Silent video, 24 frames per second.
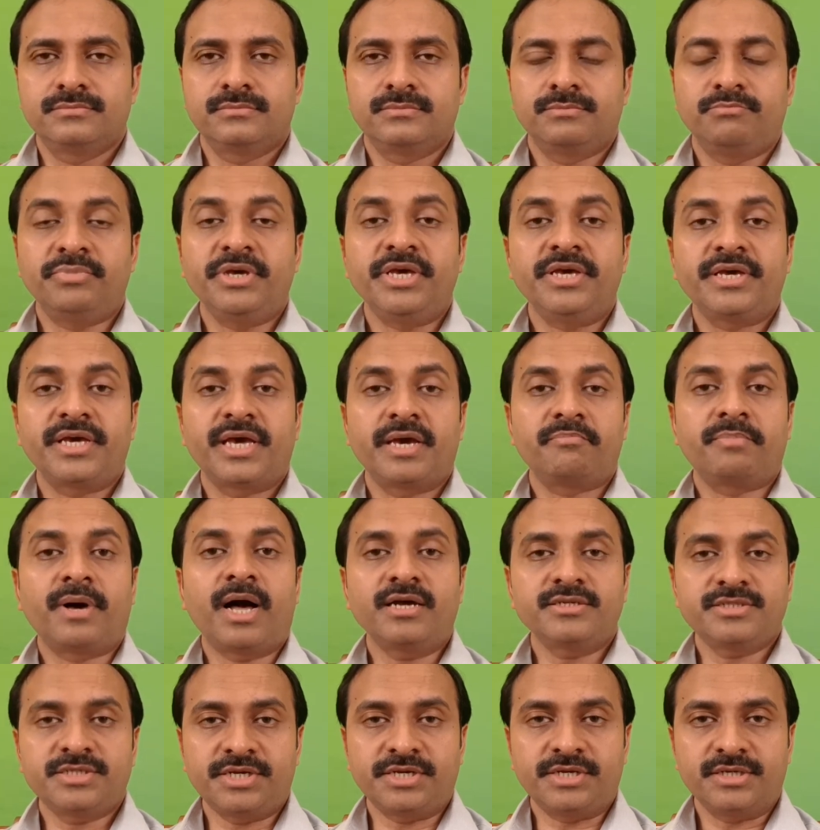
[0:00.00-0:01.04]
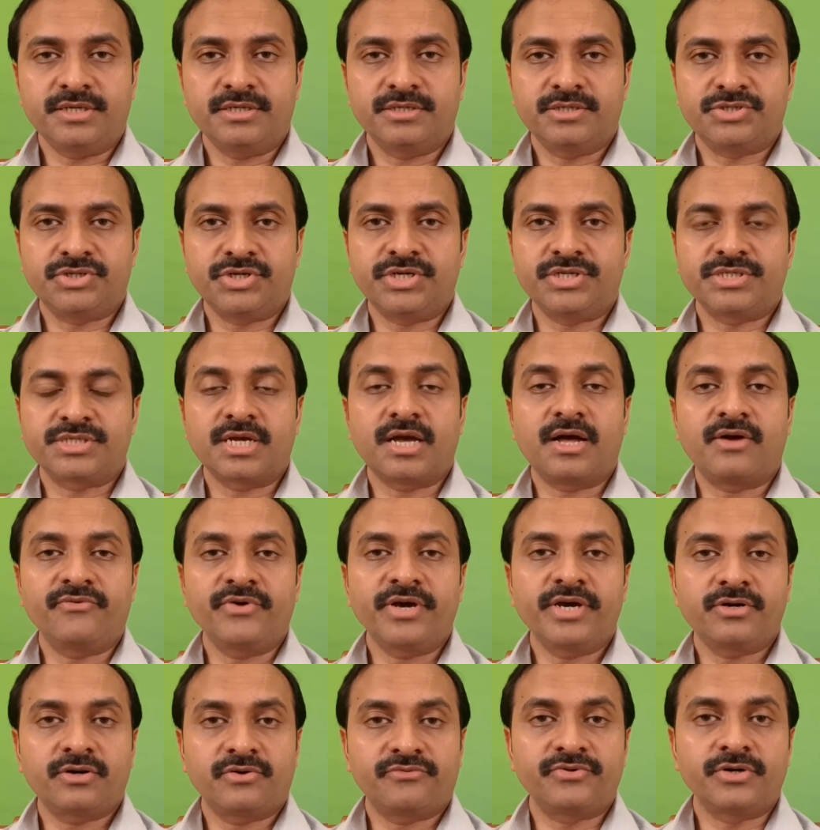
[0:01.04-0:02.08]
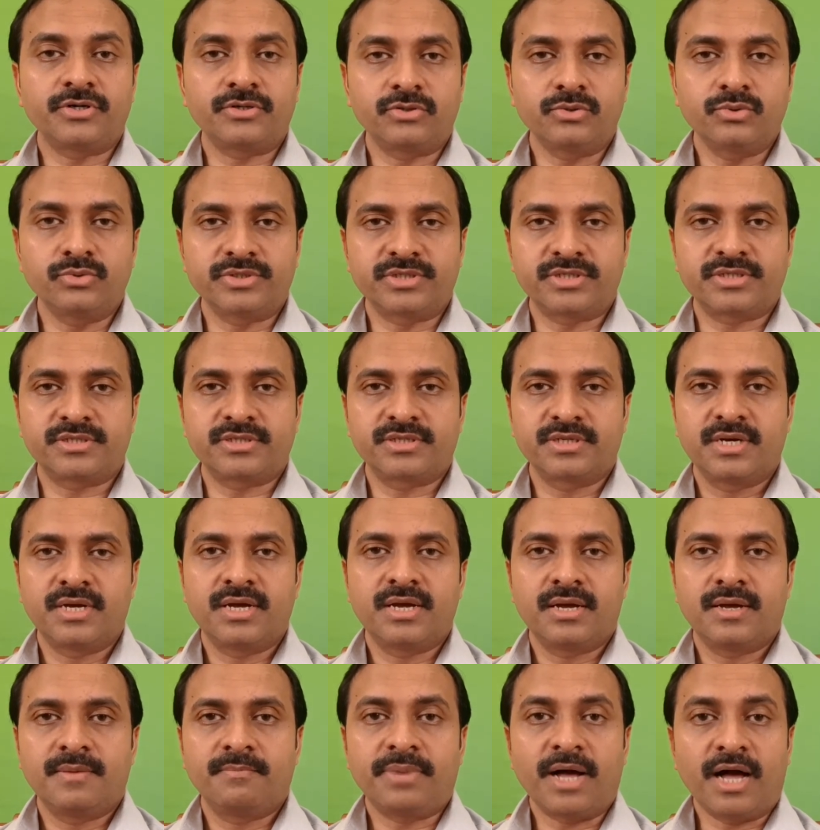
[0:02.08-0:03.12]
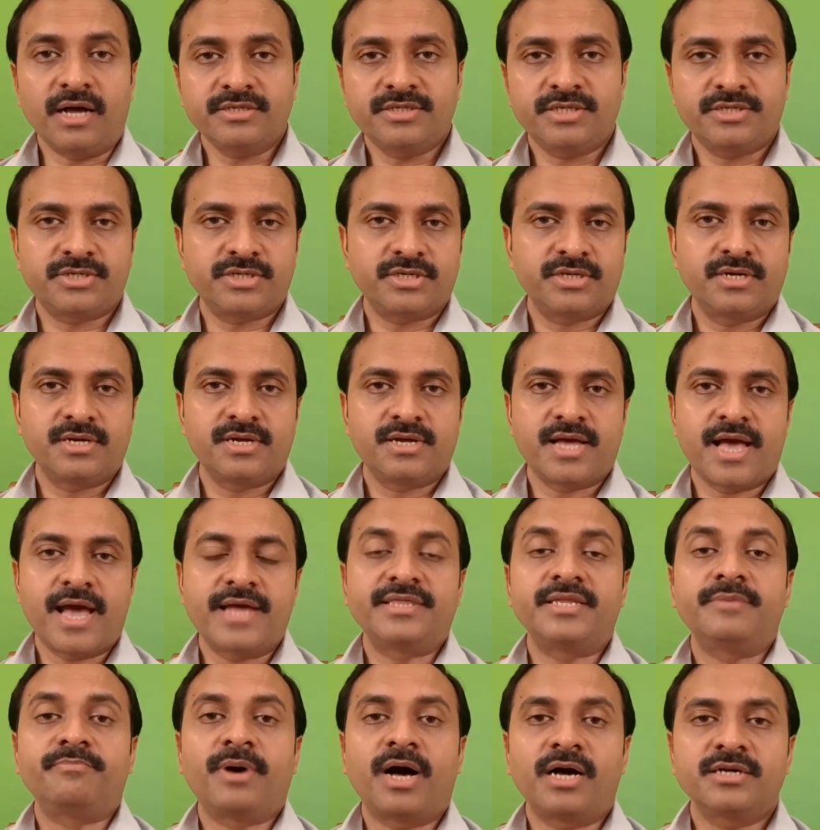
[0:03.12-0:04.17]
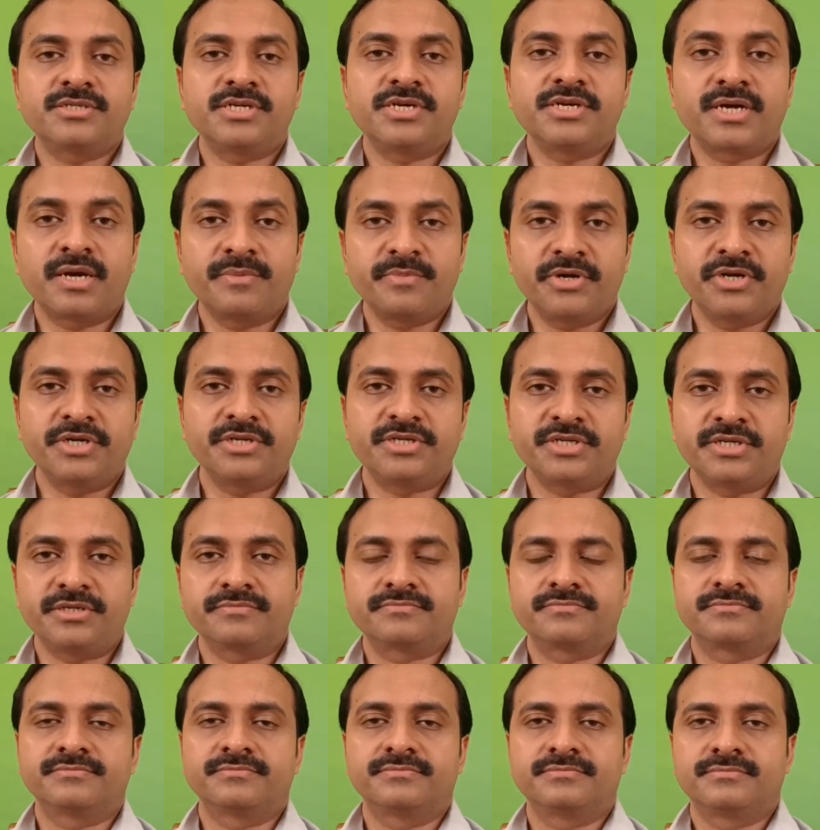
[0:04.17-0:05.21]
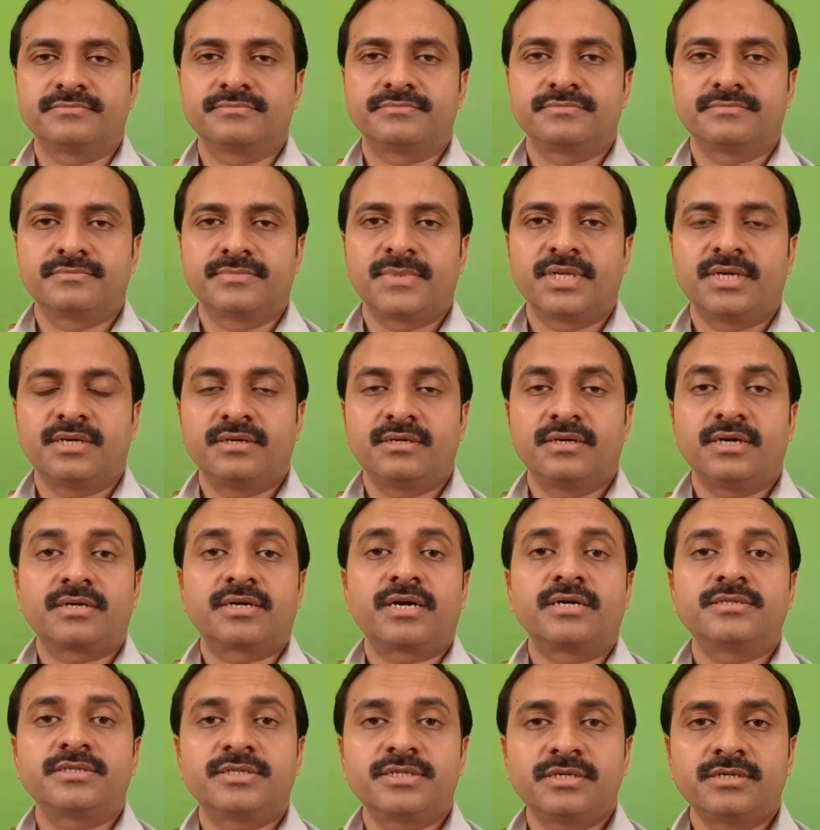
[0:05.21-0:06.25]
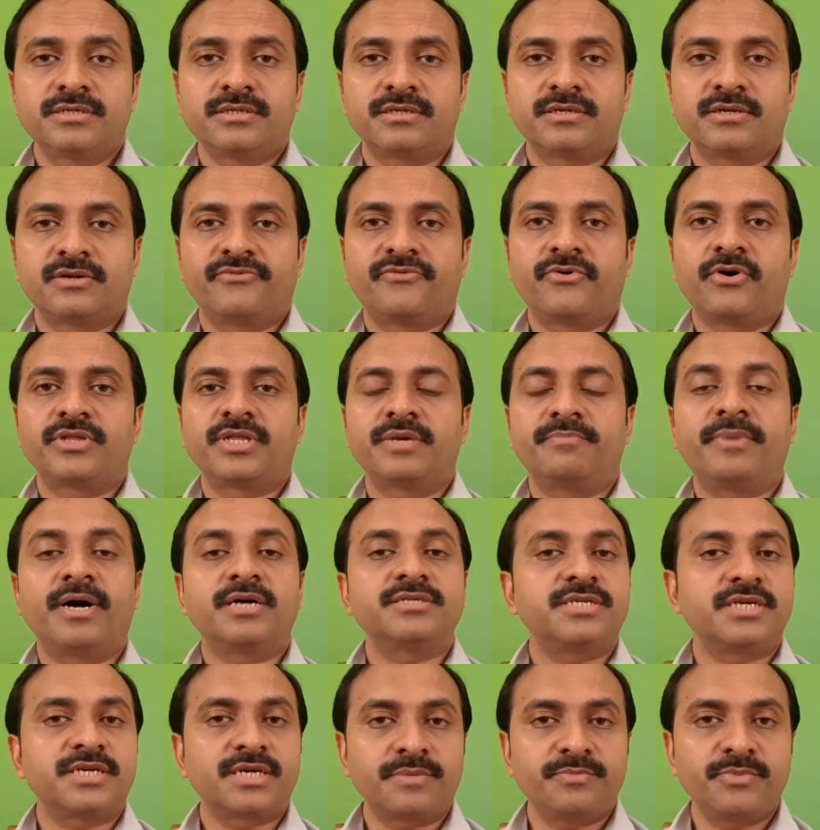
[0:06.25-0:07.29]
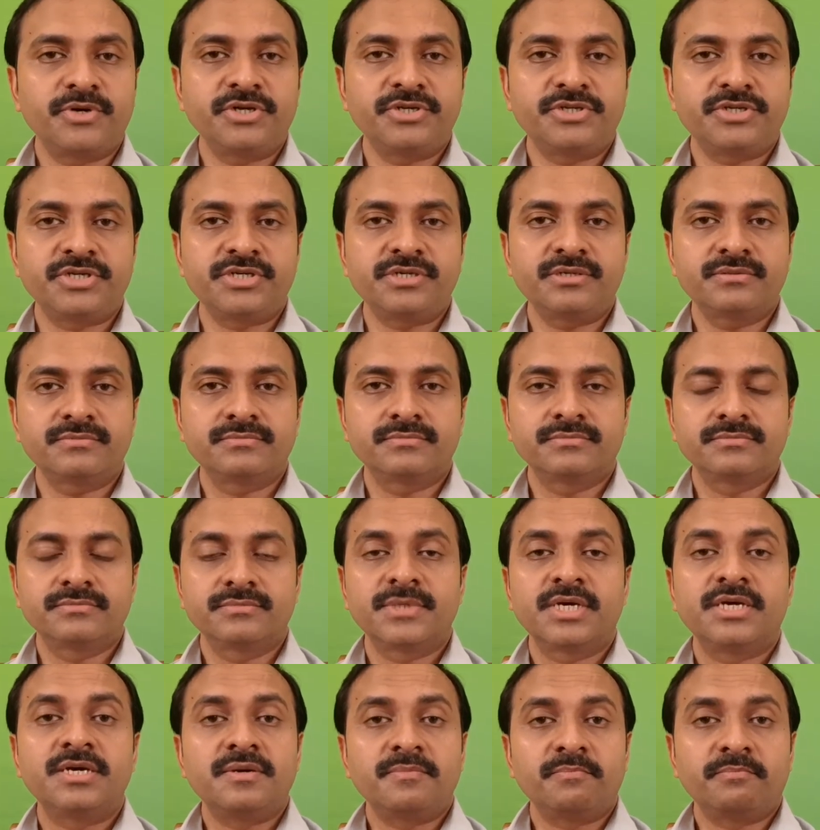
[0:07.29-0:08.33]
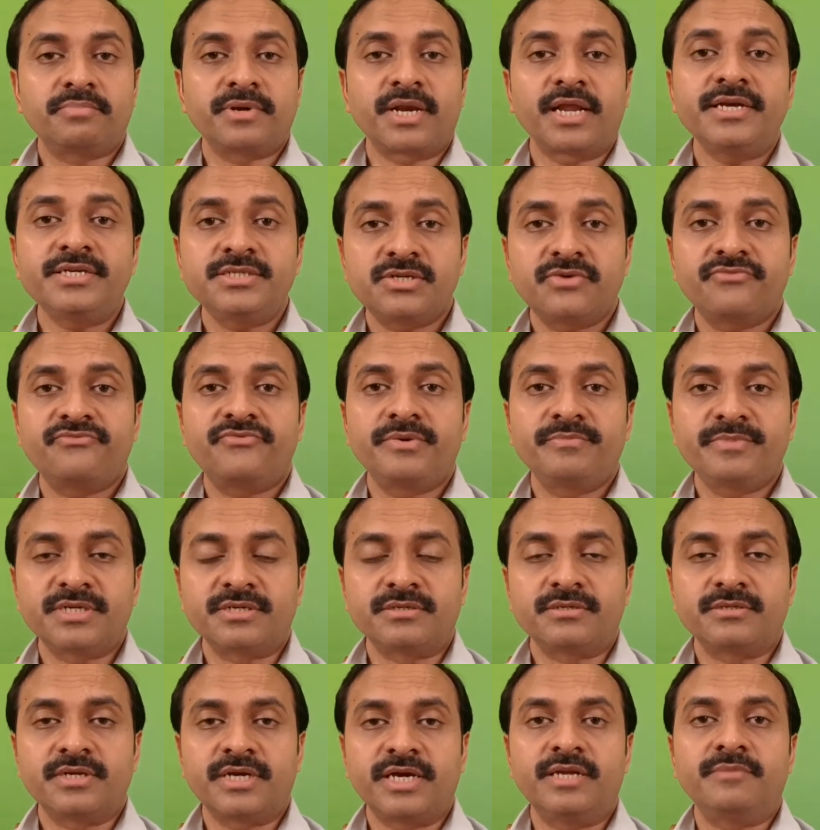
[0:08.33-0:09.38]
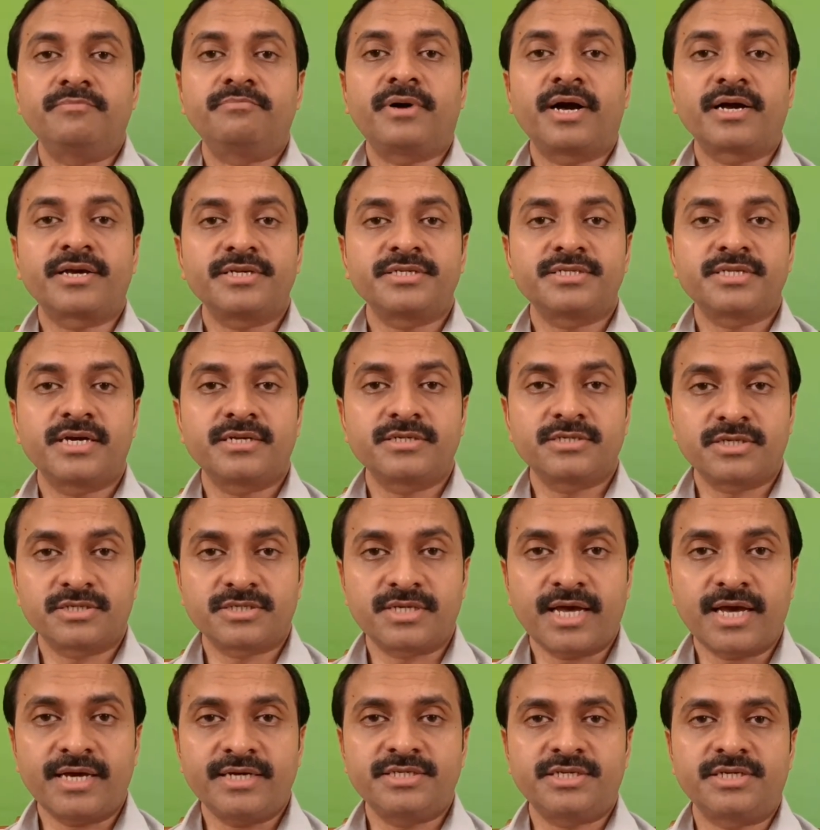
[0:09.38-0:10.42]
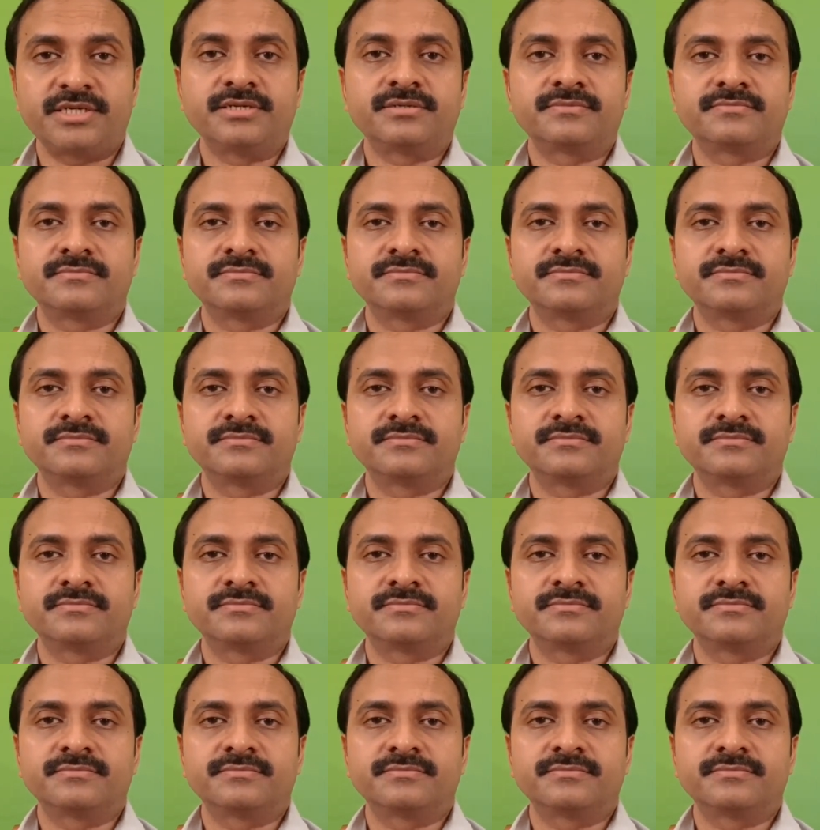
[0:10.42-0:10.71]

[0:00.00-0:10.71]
Being a Parsi, she is aware of her roots, past, and the Parsi community. Her concern for the Parsi community, place of women in Pakistan society,